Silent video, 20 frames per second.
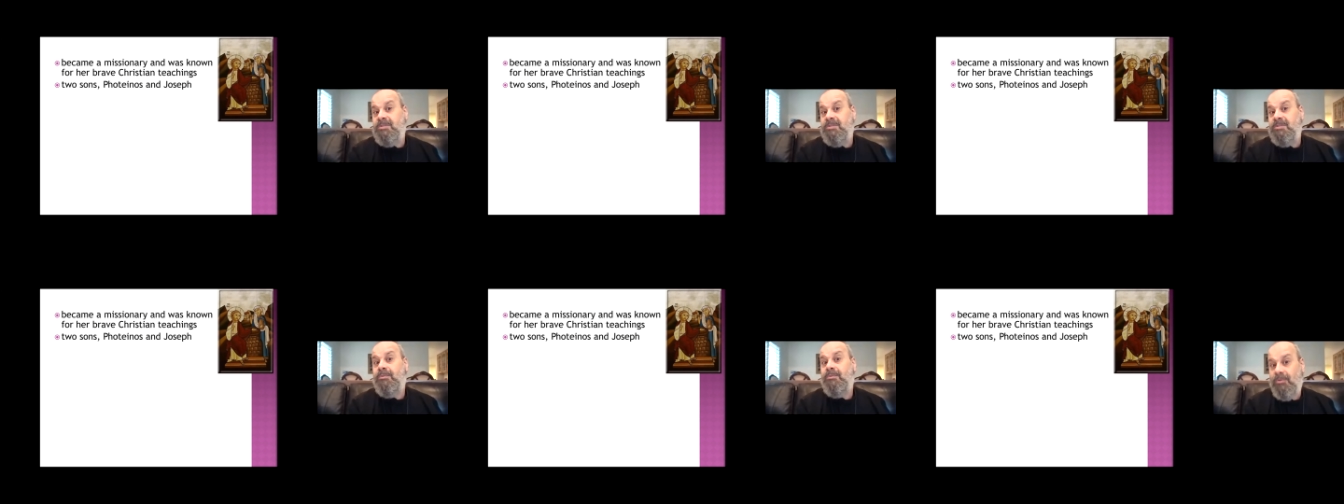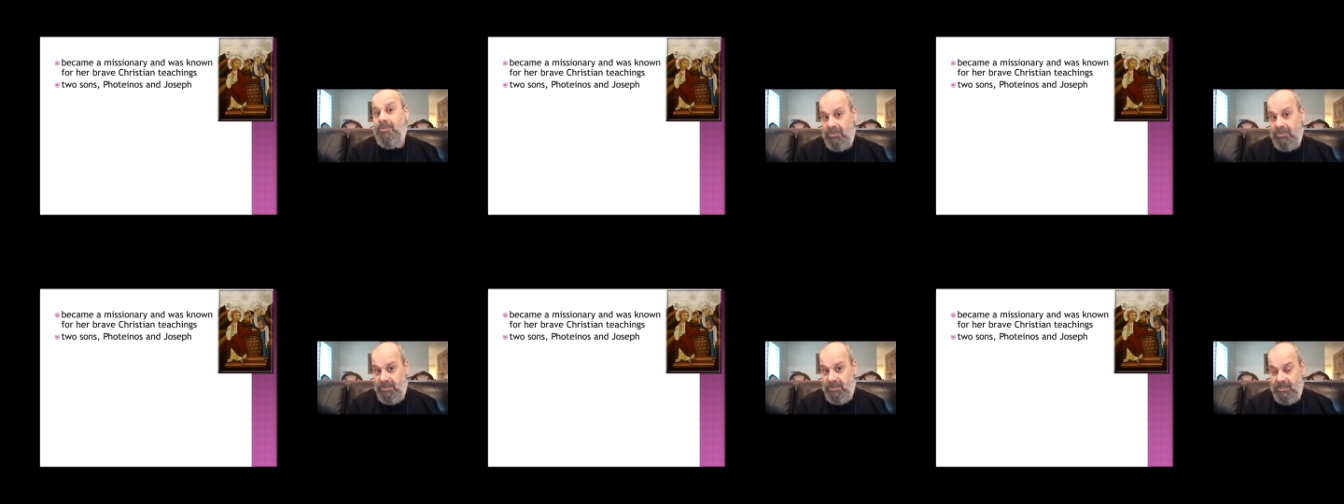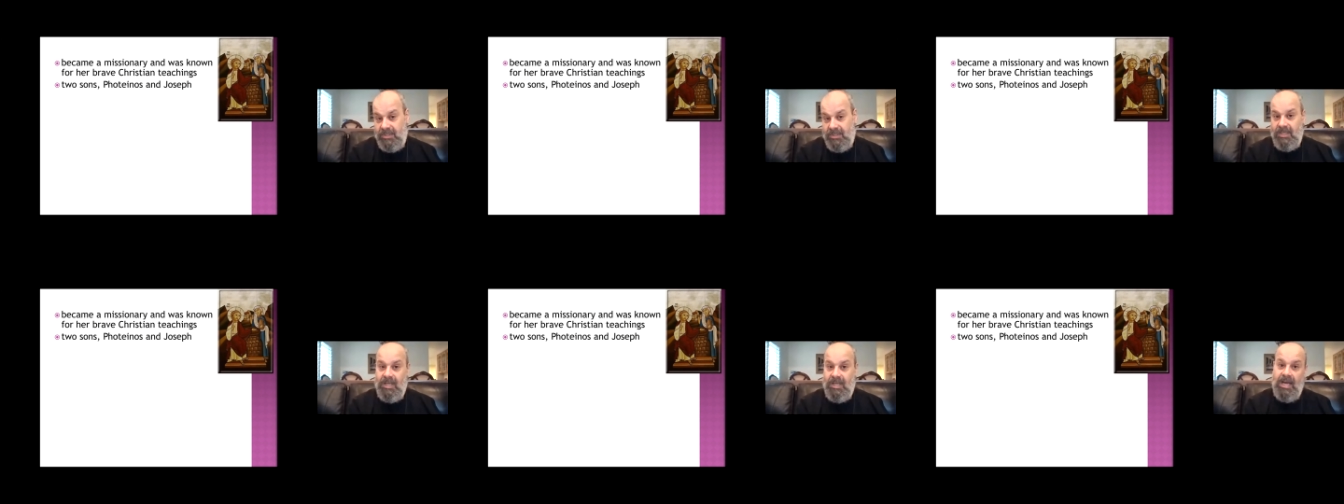first.
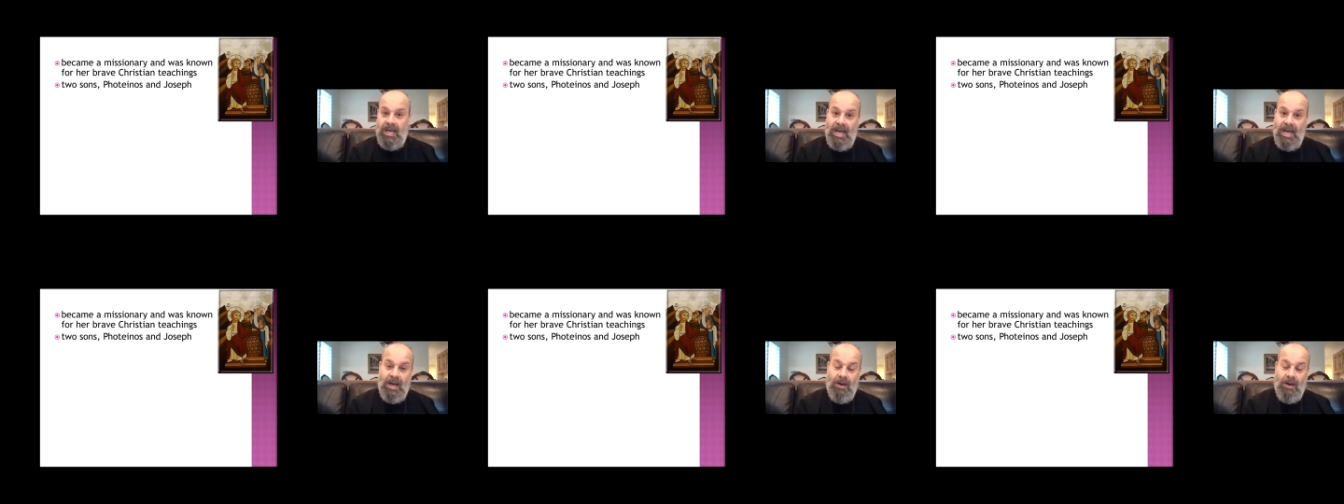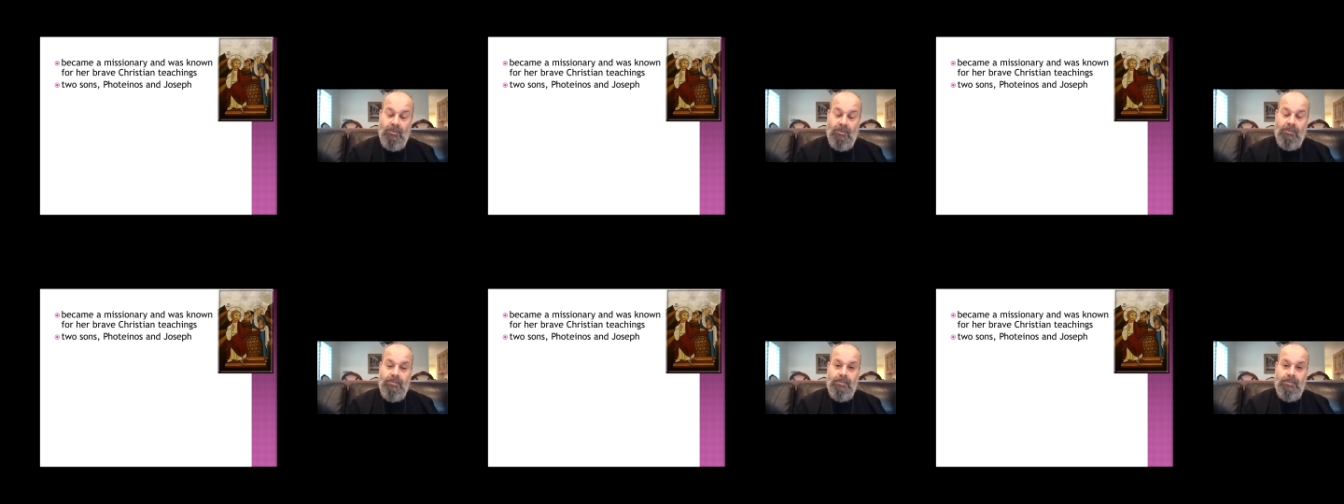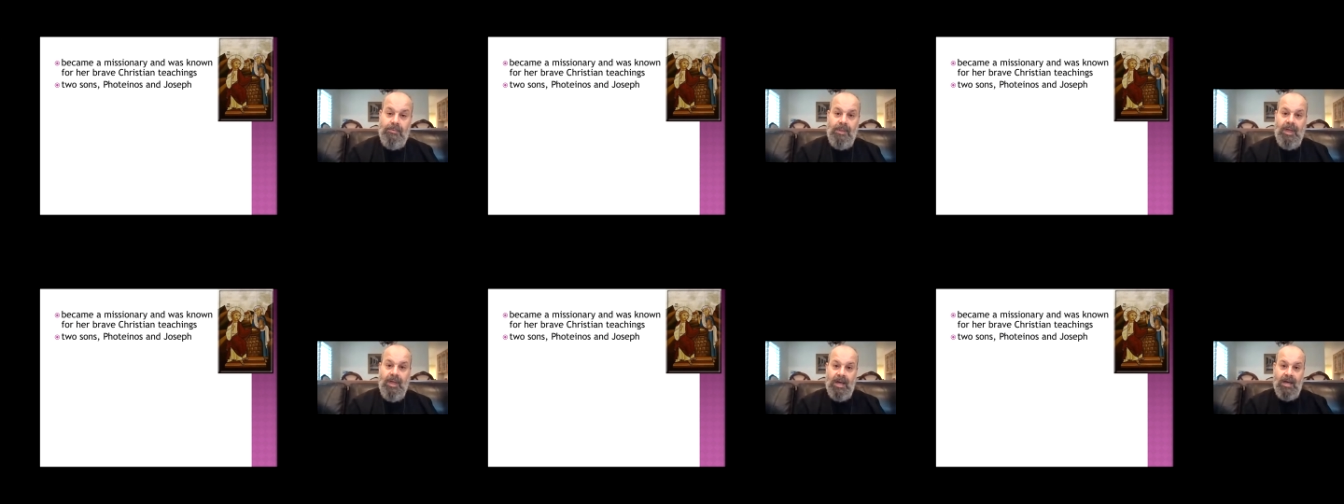How
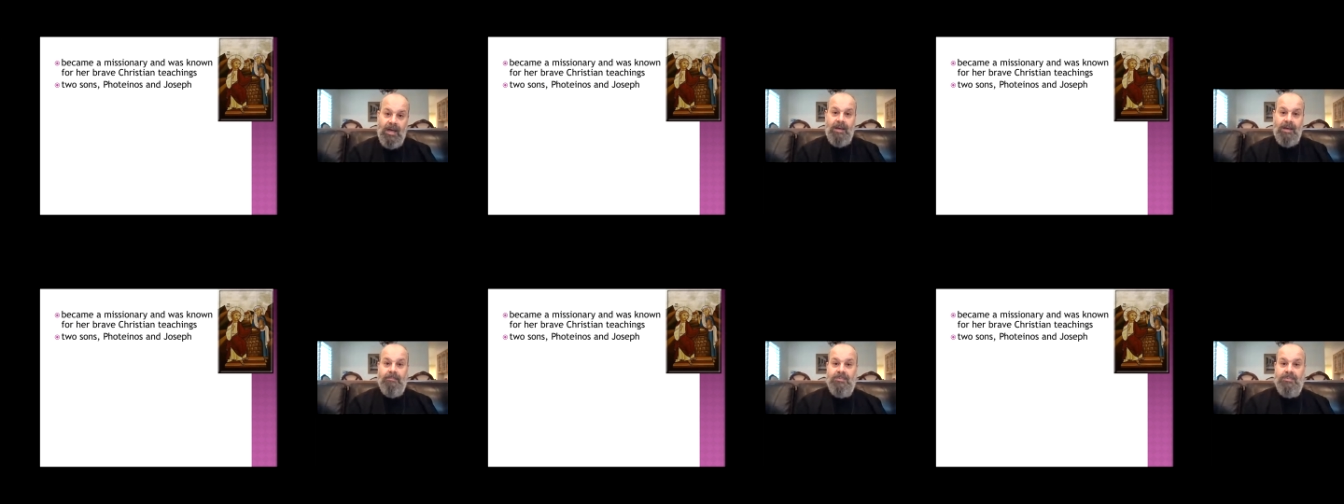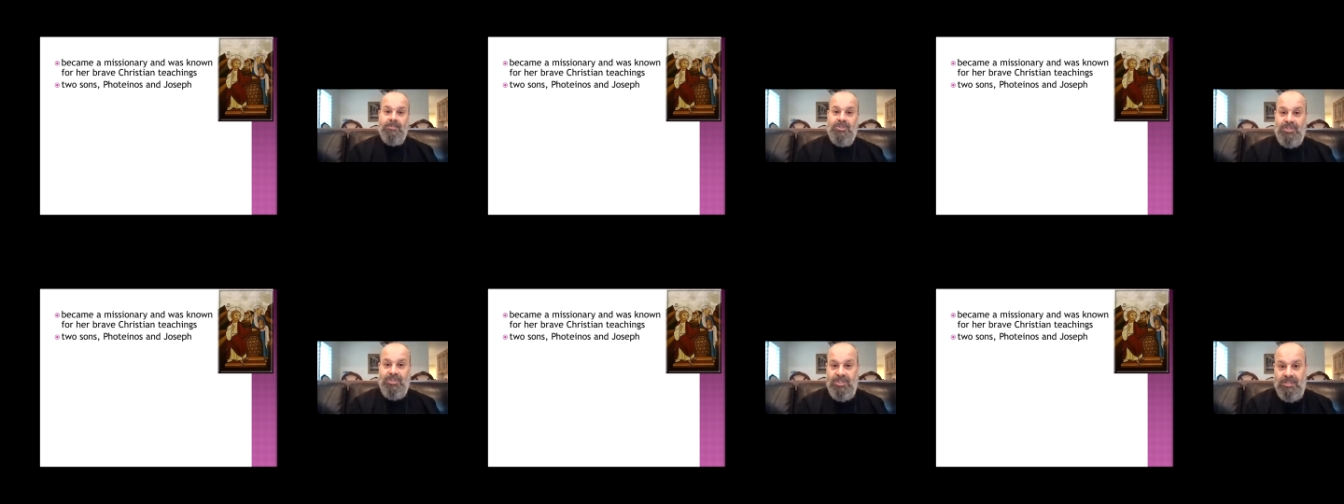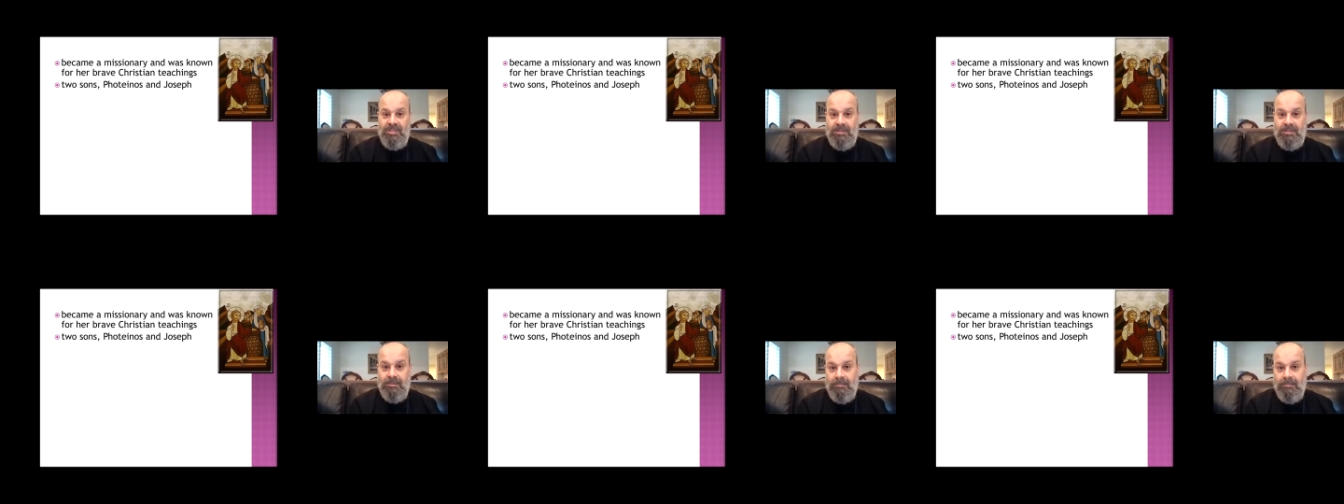um,
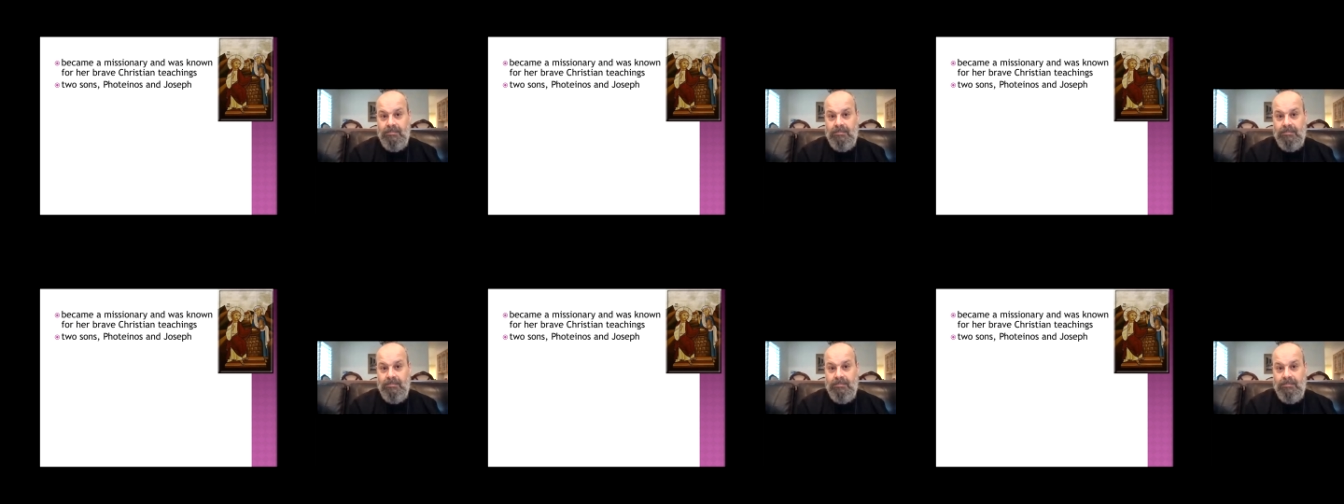she